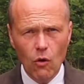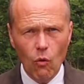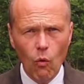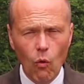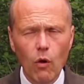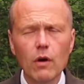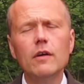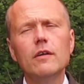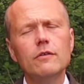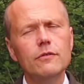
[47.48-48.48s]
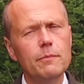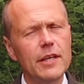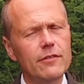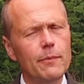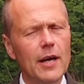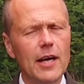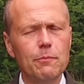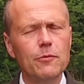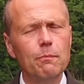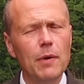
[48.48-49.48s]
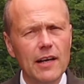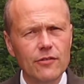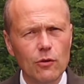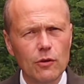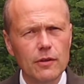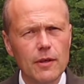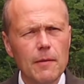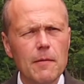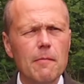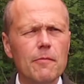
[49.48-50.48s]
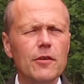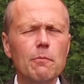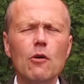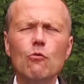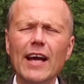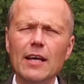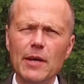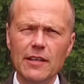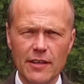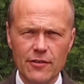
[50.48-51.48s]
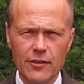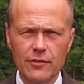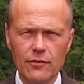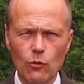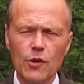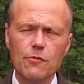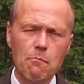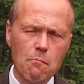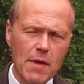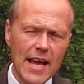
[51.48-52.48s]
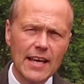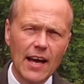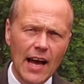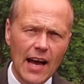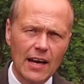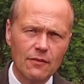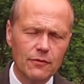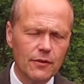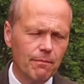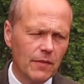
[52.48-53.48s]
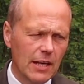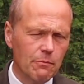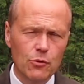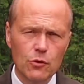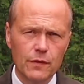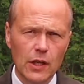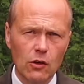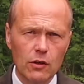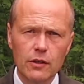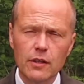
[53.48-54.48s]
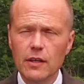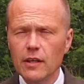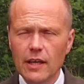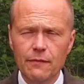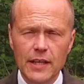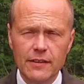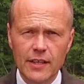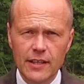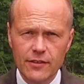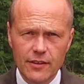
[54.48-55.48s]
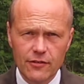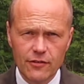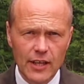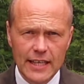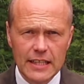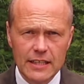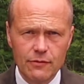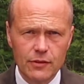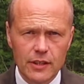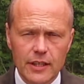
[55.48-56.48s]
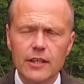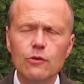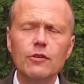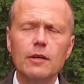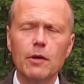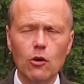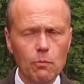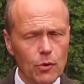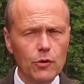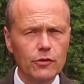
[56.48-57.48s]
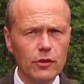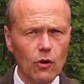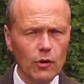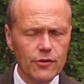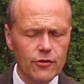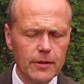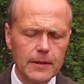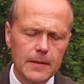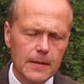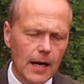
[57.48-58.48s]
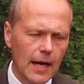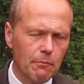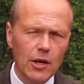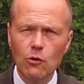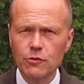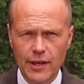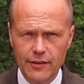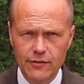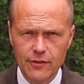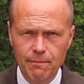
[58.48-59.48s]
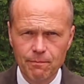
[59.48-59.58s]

or for me to perhaps pass on some recommendations which may have improved the look if they'd done it slightly differently using my own personal knowledge and my own taste.